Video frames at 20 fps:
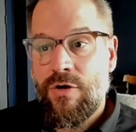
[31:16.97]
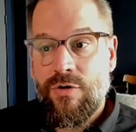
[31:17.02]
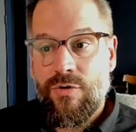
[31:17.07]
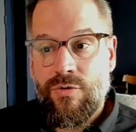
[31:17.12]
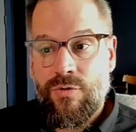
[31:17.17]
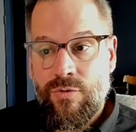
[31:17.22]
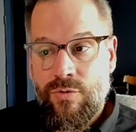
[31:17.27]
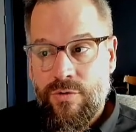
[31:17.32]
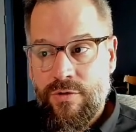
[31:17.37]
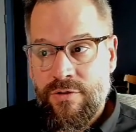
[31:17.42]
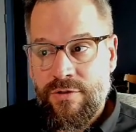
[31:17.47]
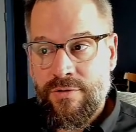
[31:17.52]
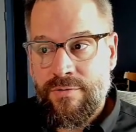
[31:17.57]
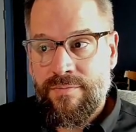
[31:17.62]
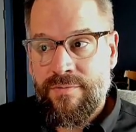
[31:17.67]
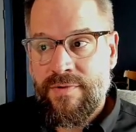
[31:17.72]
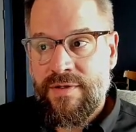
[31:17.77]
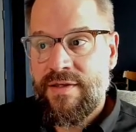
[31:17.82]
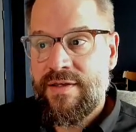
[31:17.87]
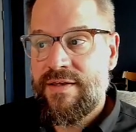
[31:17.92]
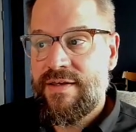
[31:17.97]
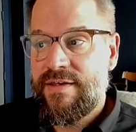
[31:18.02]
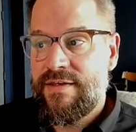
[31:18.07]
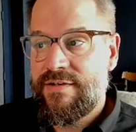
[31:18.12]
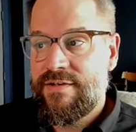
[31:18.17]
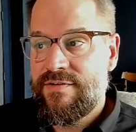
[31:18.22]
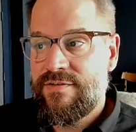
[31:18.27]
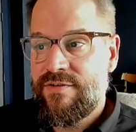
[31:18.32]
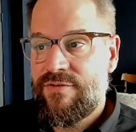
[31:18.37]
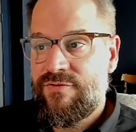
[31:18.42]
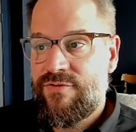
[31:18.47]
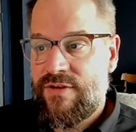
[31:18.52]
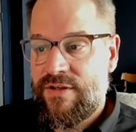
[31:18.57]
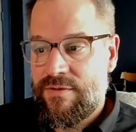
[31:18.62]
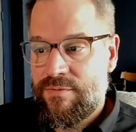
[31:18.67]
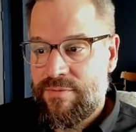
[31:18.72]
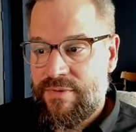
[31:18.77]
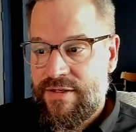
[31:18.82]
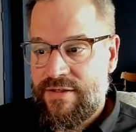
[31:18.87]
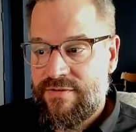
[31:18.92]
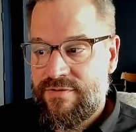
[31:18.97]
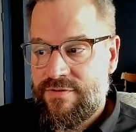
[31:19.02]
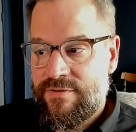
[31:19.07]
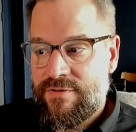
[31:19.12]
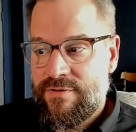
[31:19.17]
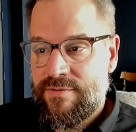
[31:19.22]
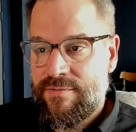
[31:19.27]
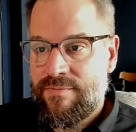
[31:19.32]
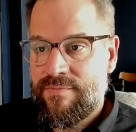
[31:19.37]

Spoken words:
or it is event based.